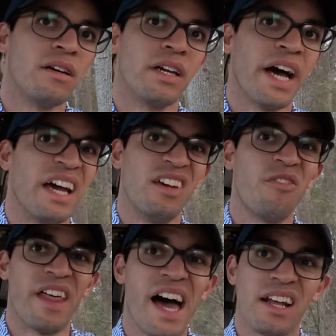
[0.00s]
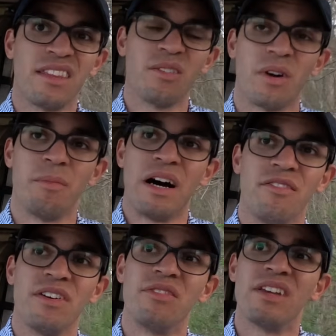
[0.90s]
Yeah, it's out. I think we're
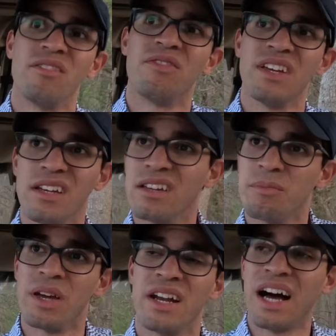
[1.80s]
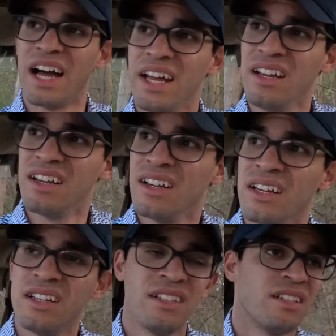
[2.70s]
about 15 feet pin high.
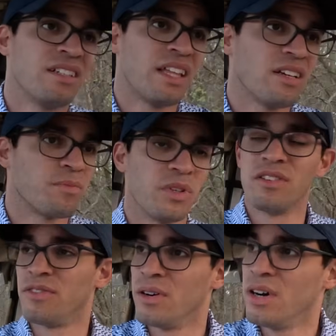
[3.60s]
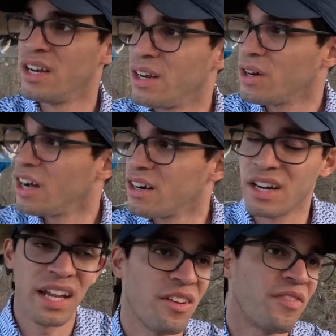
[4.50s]
That was beautiful.
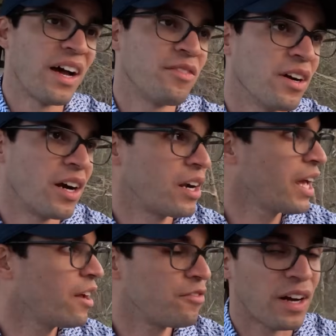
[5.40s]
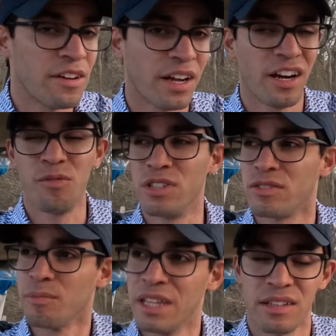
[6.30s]
195 yard, 5 iron, which
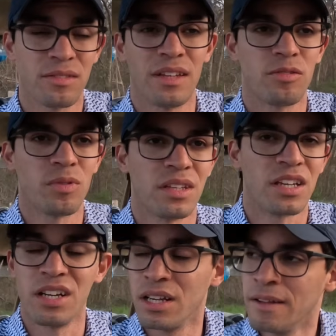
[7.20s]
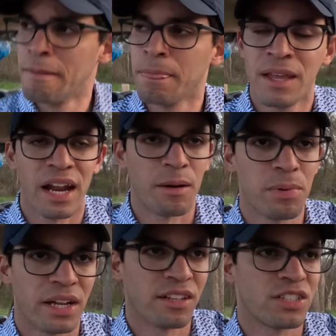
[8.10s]
for me, that's really good. And I
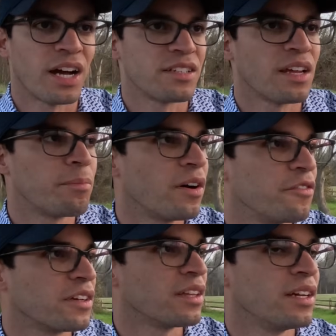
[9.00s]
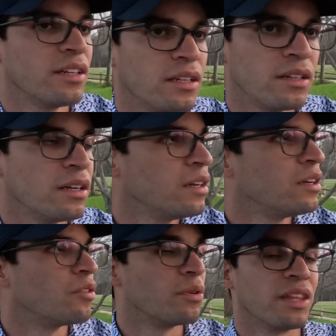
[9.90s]
played the shot shape perfectly.
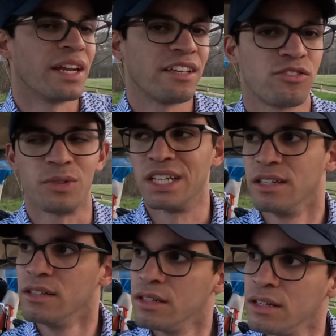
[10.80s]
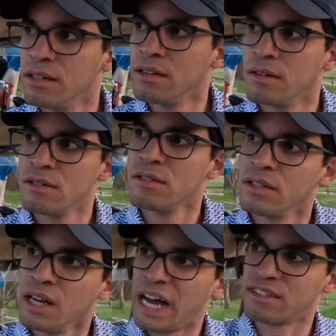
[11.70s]
Really nice swing.
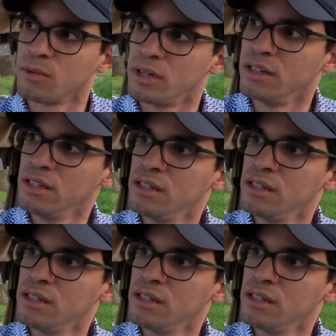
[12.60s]
That's a win.